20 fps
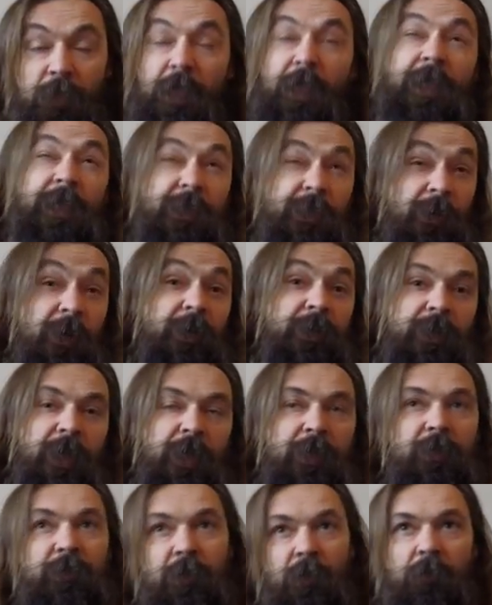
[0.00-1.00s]
in a size
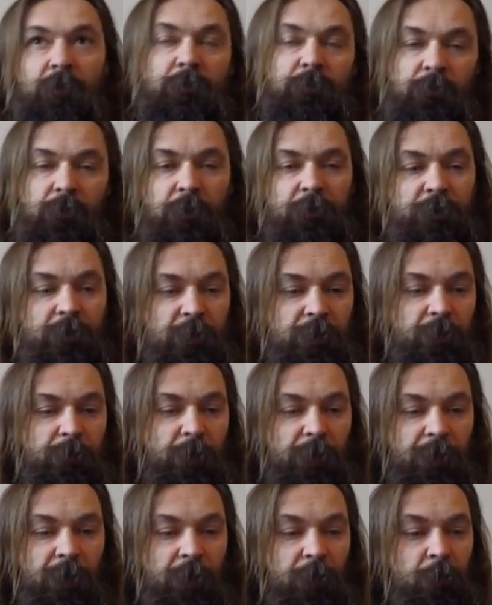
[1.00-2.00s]
8, so obviously they
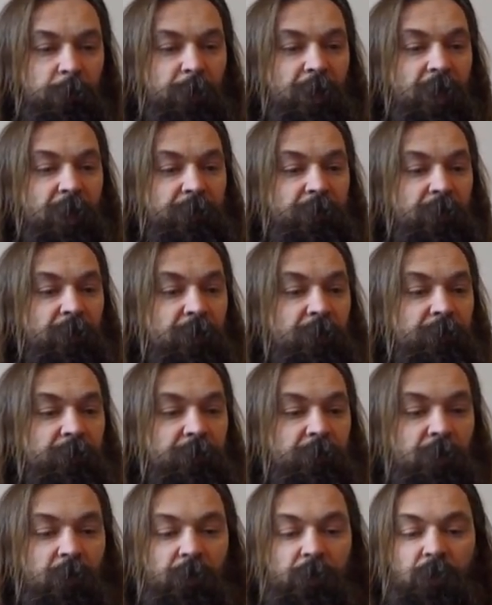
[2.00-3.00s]
might get a little bit heavier if
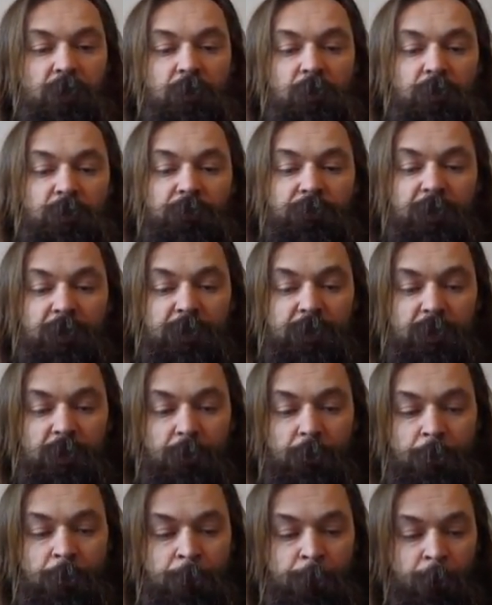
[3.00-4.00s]
you've got huge feet.
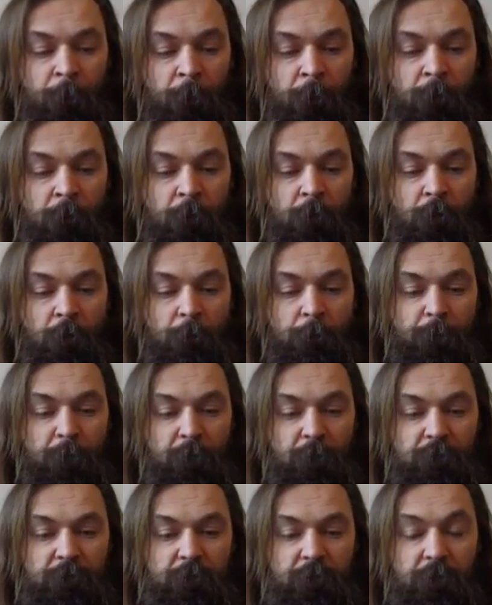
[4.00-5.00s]

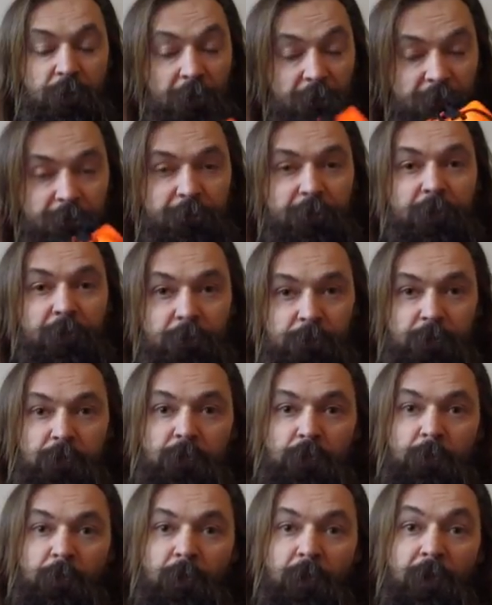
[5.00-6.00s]
But they feel
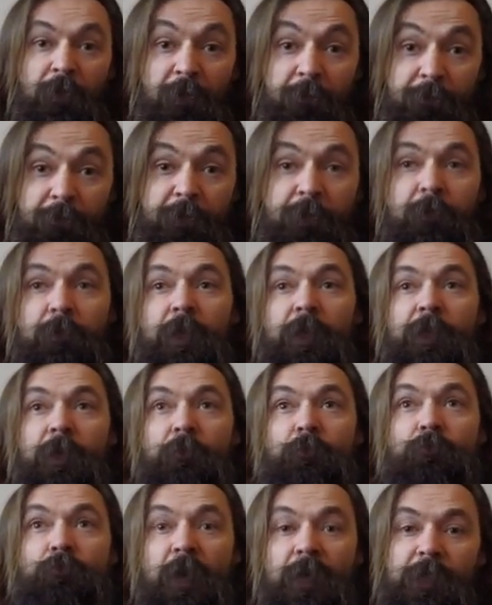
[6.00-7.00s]
super light. They feel like
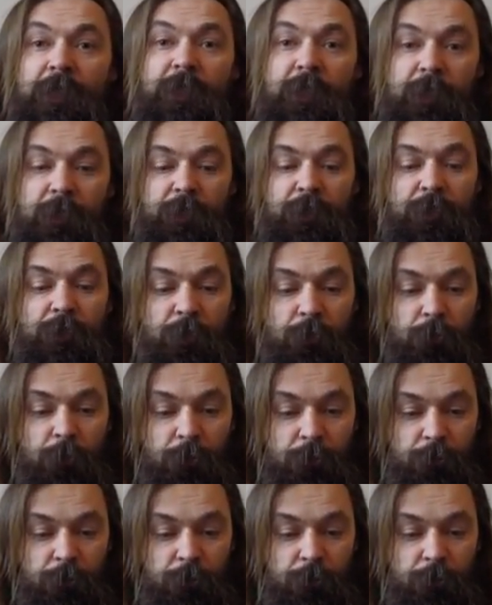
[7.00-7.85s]
a racing shoe.